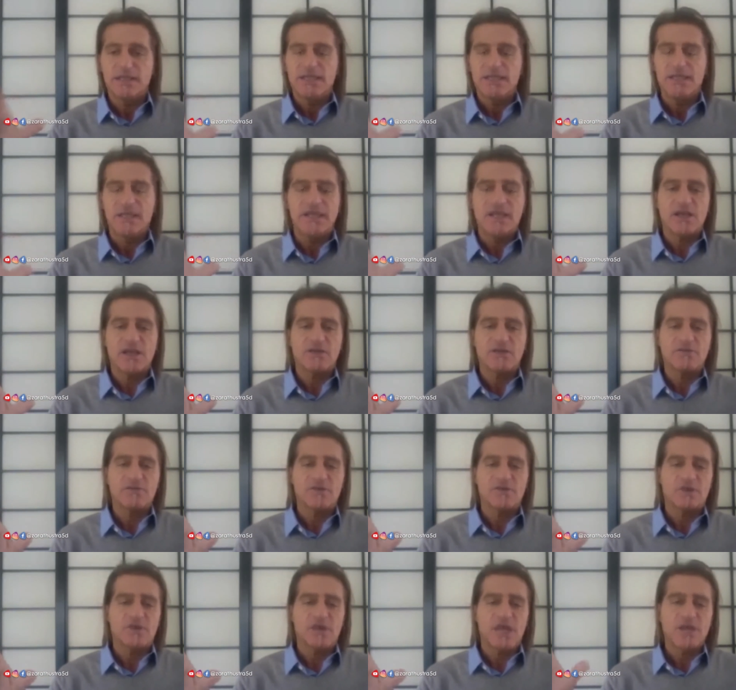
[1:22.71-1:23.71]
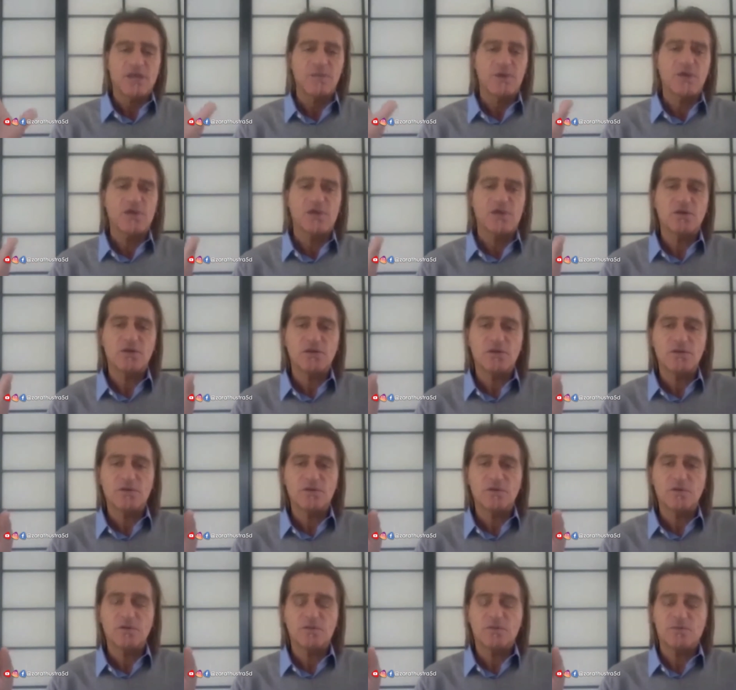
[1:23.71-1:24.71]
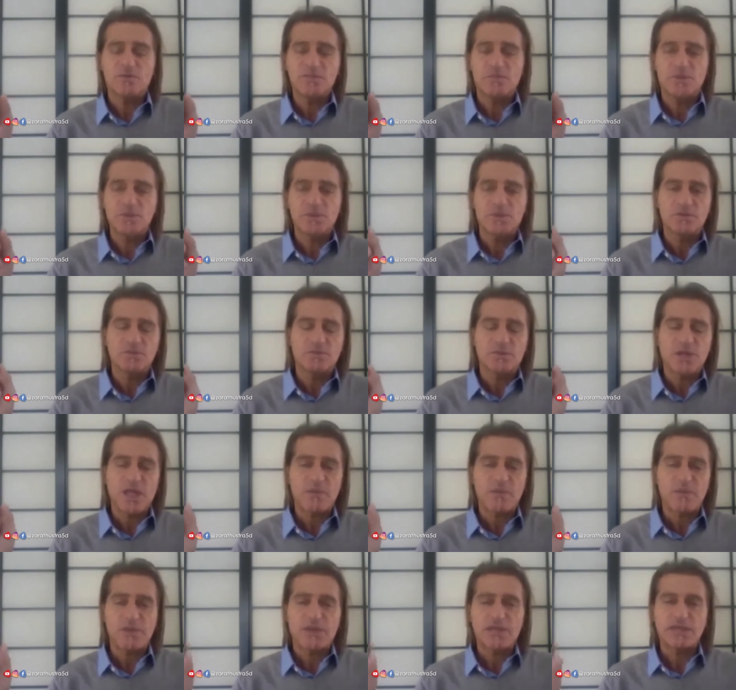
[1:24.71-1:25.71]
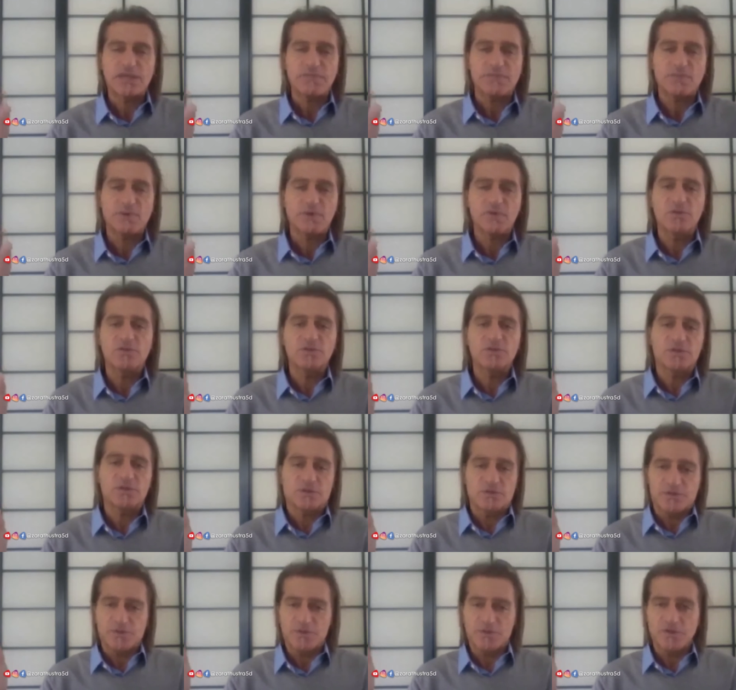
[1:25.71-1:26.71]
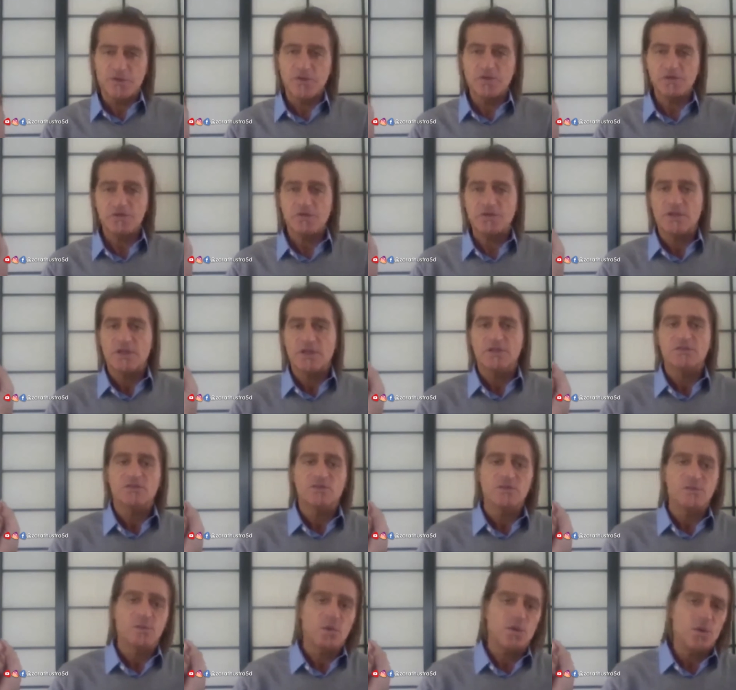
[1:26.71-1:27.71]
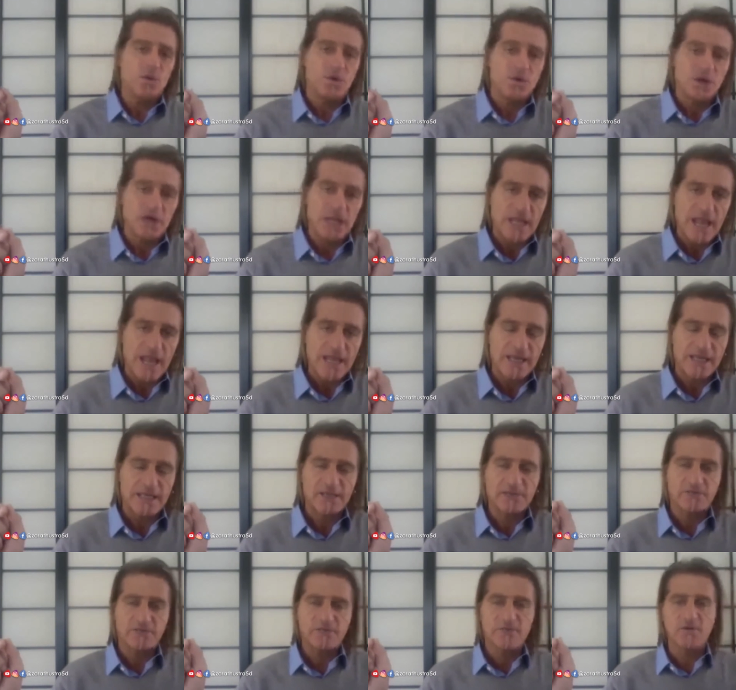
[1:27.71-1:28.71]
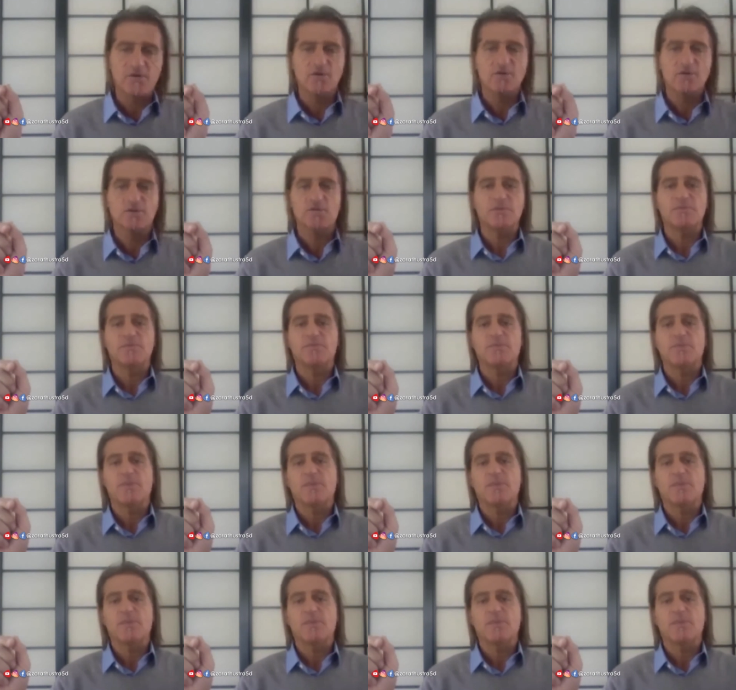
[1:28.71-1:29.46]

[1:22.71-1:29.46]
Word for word: eating of chemical chemically produced food to more organic food